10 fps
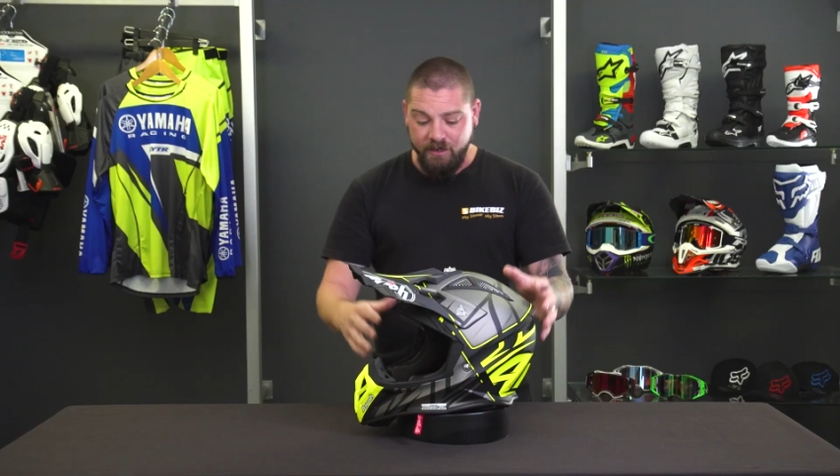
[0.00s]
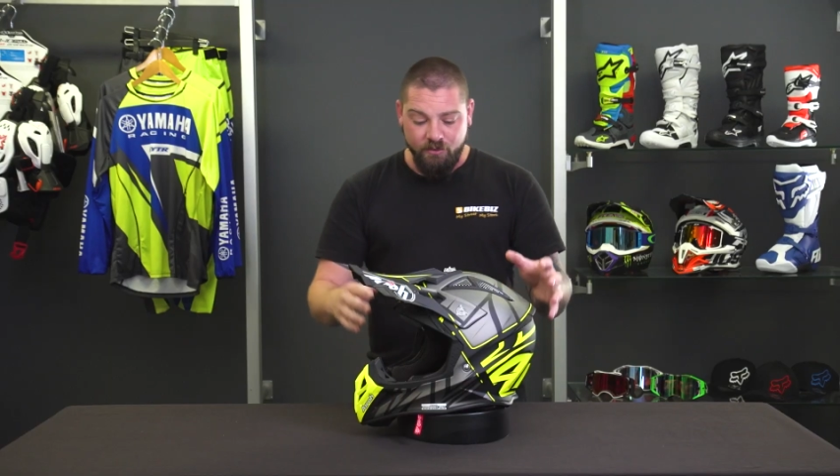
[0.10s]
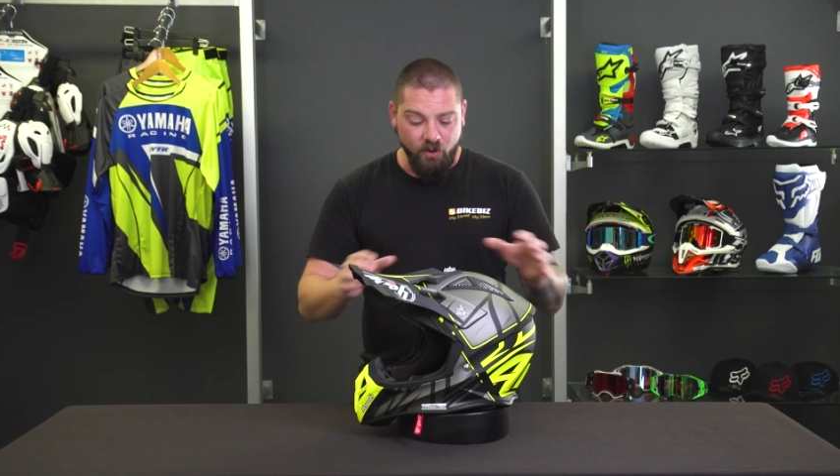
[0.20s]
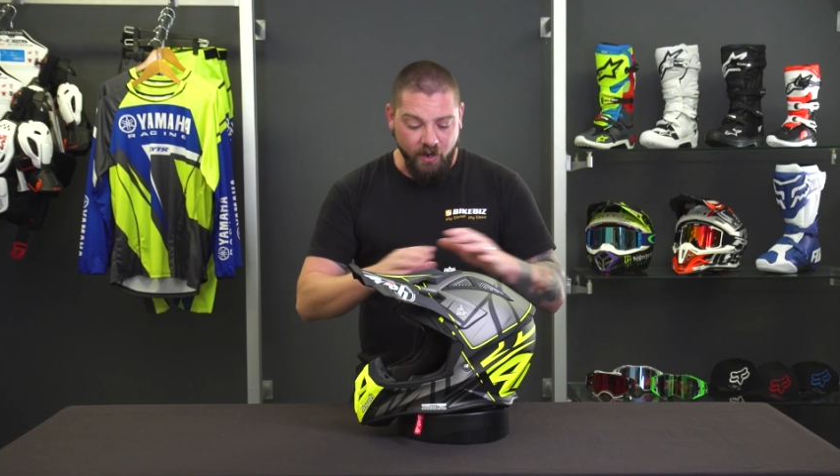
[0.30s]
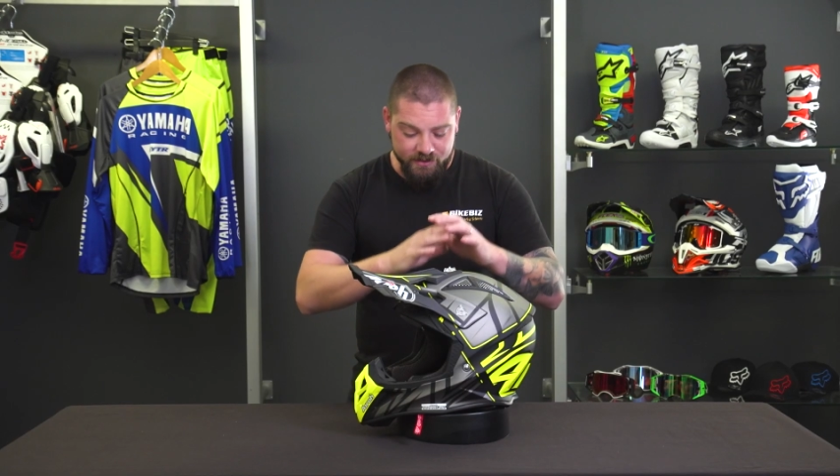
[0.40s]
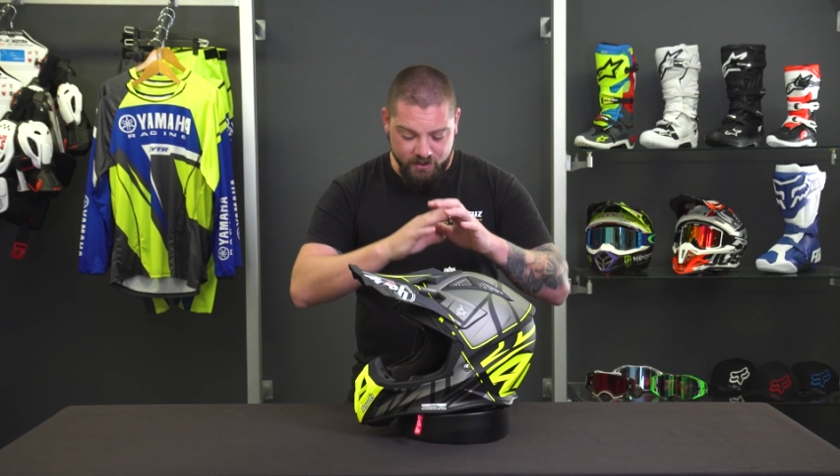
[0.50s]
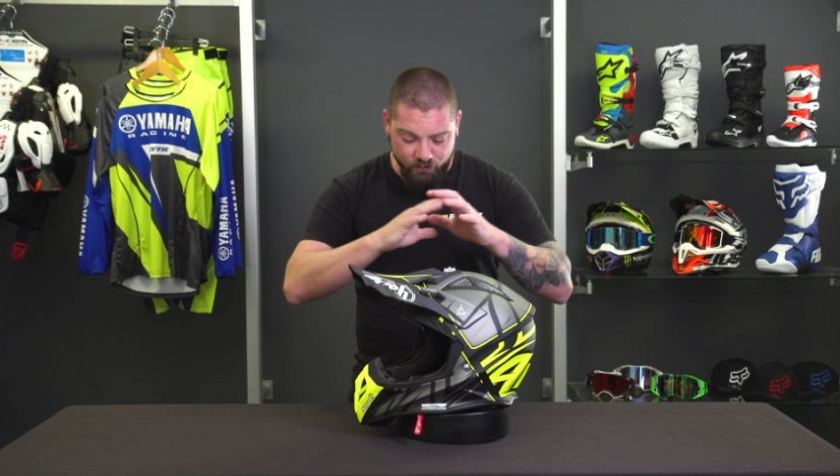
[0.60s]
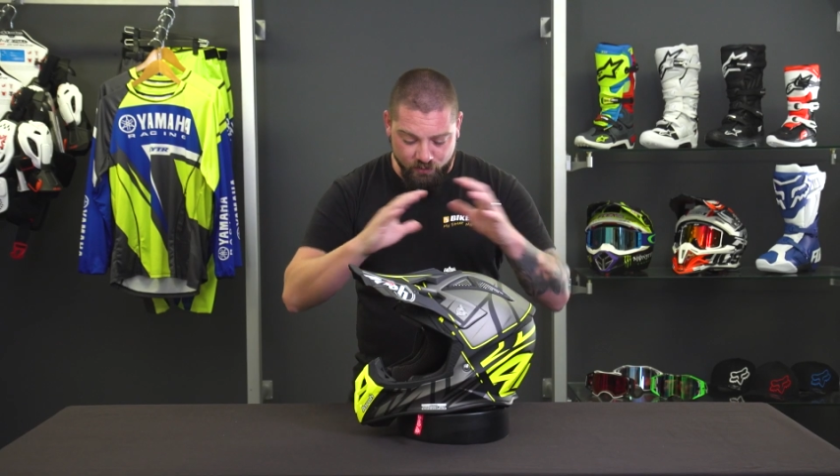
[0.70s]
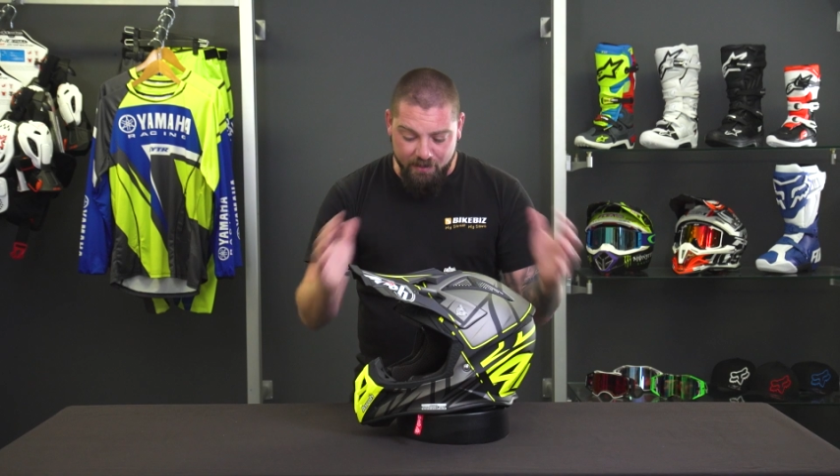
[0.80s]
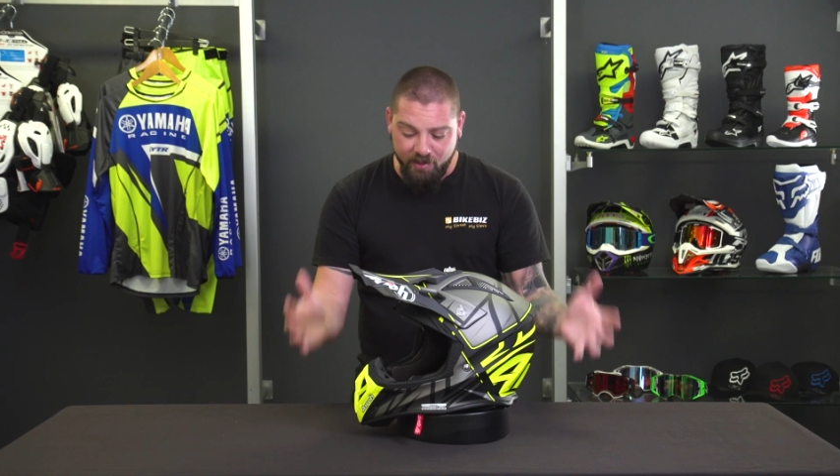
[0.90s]
Right, so
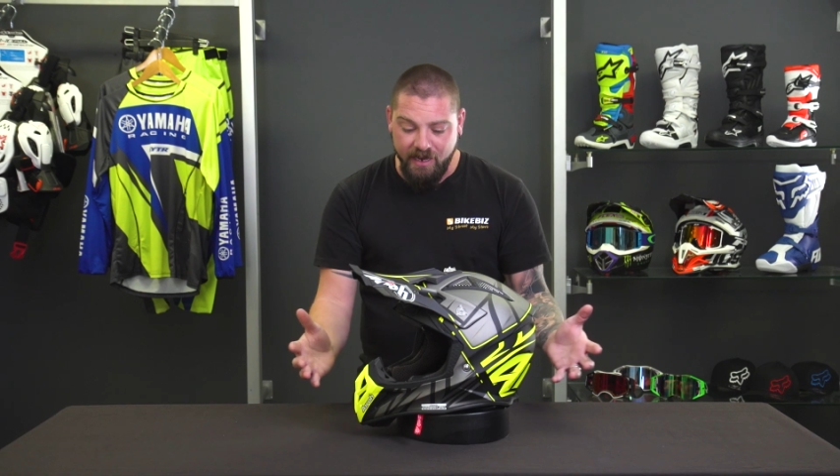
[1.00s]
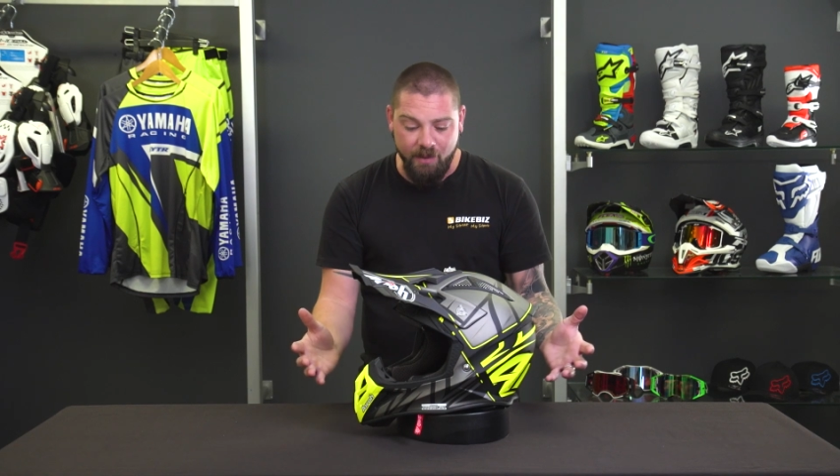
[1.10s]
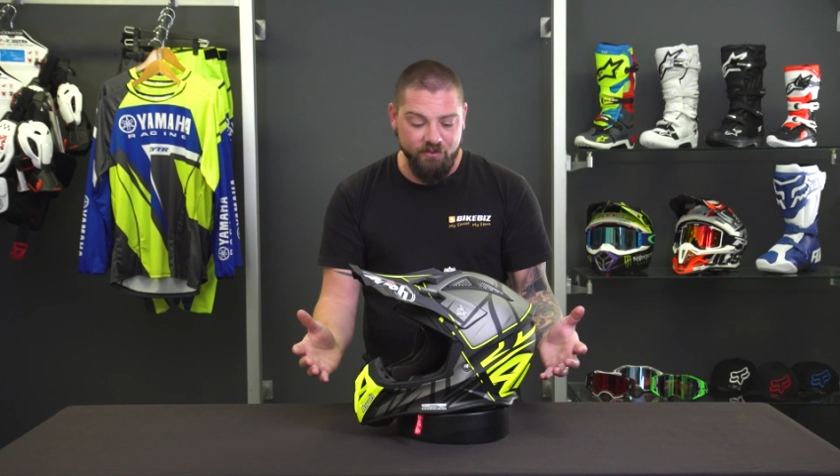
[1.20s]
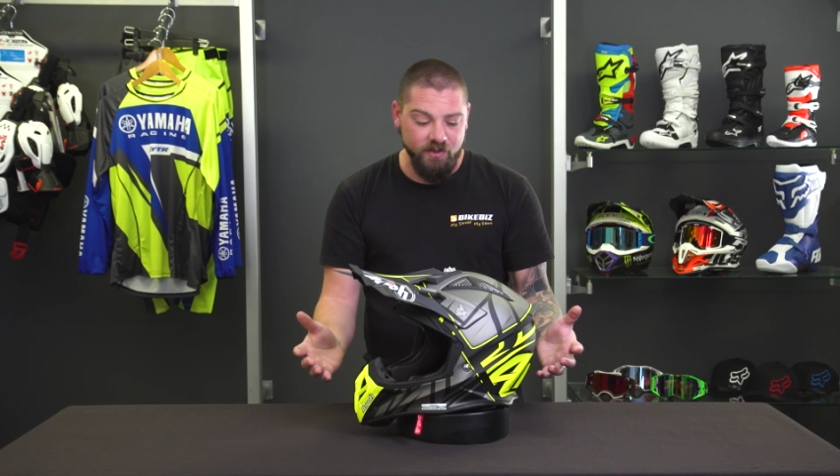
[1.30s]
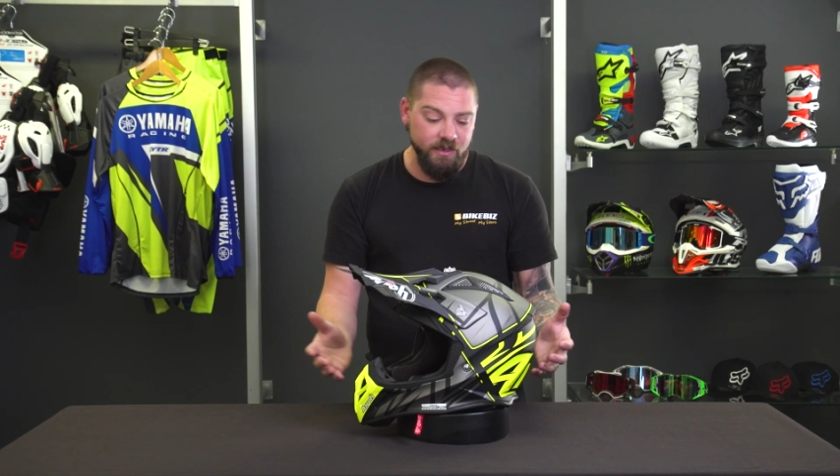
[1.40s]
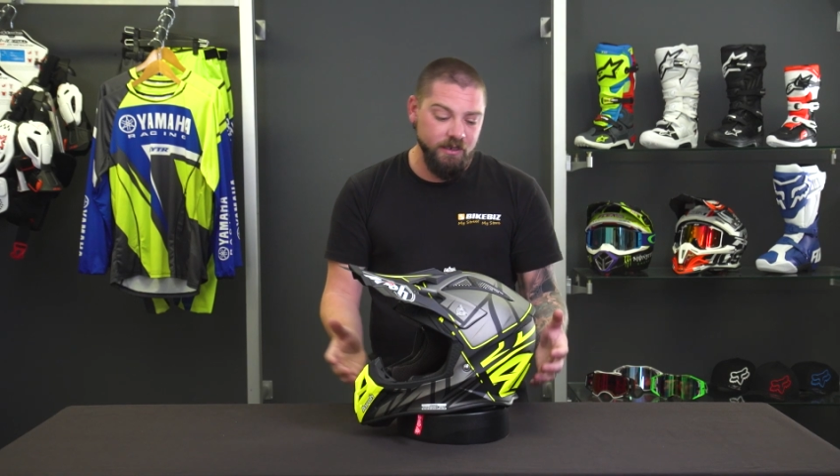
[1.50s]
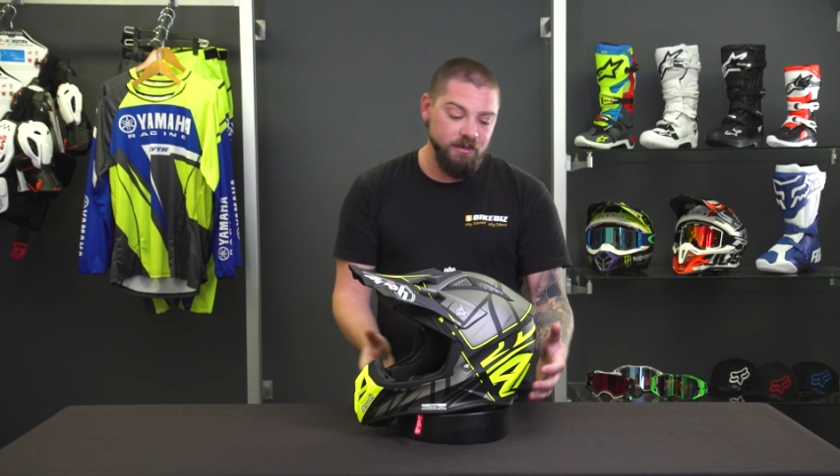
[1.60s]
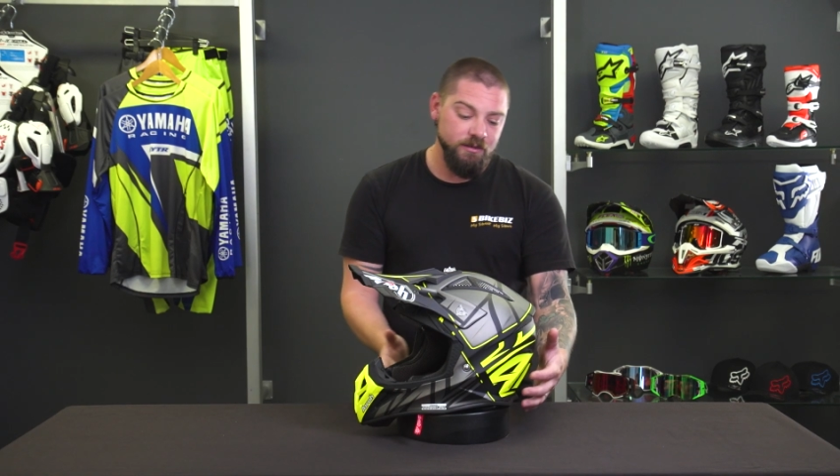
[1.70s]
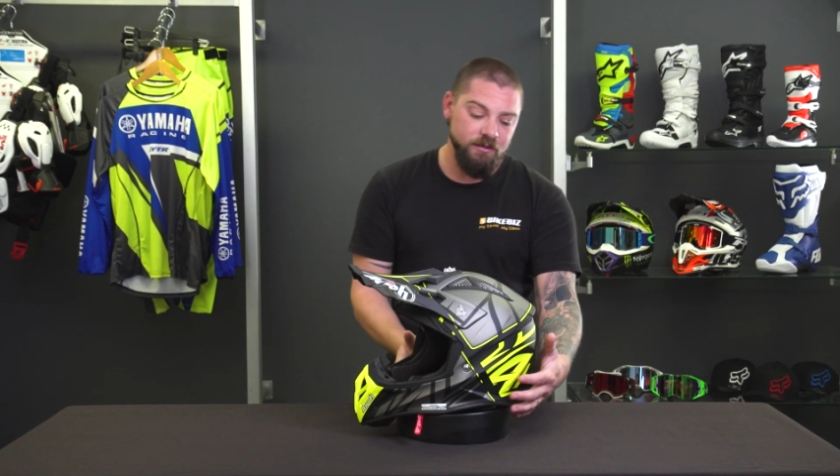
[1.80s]
wrapping up the